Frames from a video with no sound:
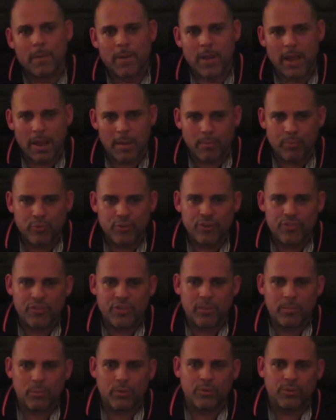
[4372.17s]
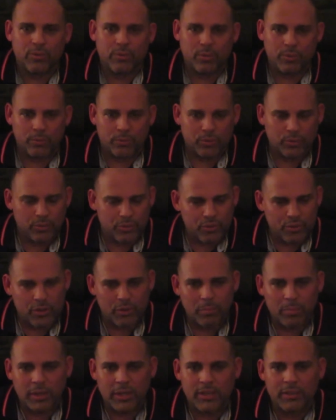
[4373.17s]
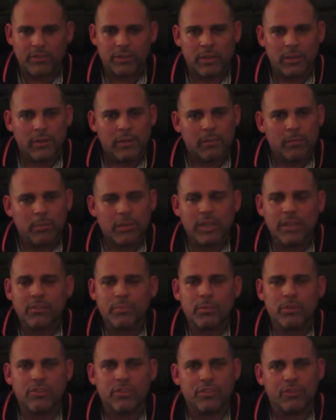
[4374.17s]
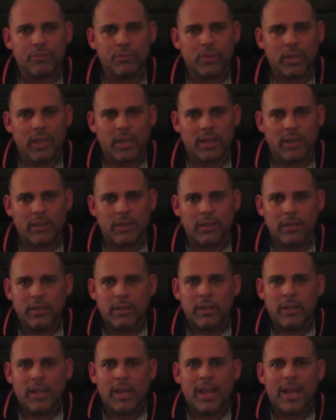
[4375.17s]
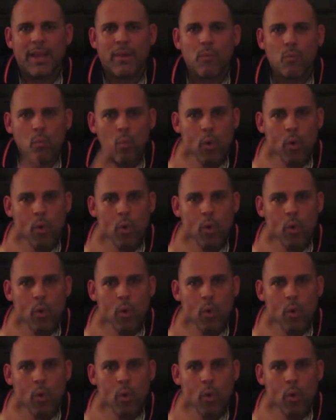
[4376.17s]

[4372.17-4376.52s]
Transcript: I appreciate more. So to the young players, play as much as you can and